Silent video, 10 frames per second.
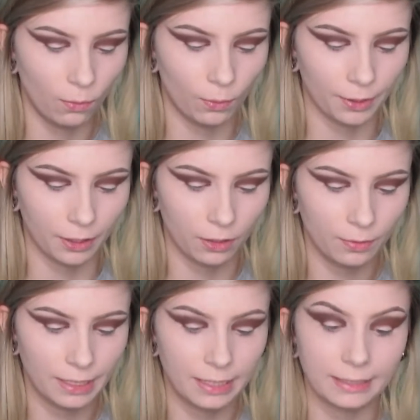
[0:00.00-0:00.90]
Want to go
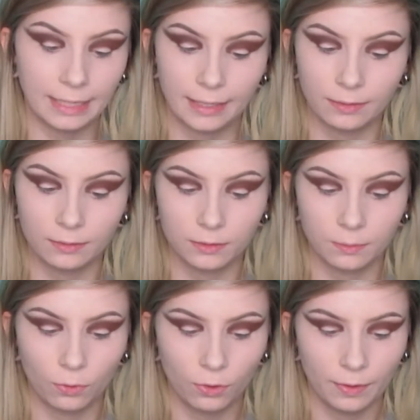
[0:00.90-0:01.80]
in and take some
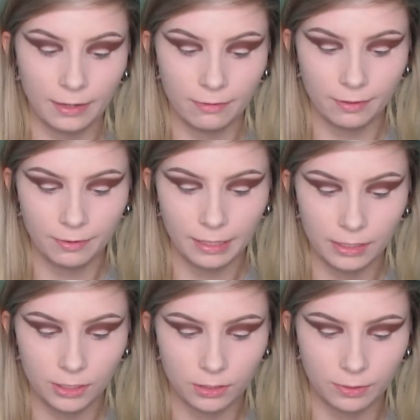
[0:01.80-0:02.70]
more of that
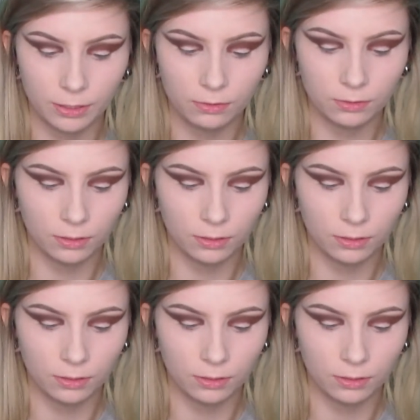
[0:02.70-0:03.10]
foundation we used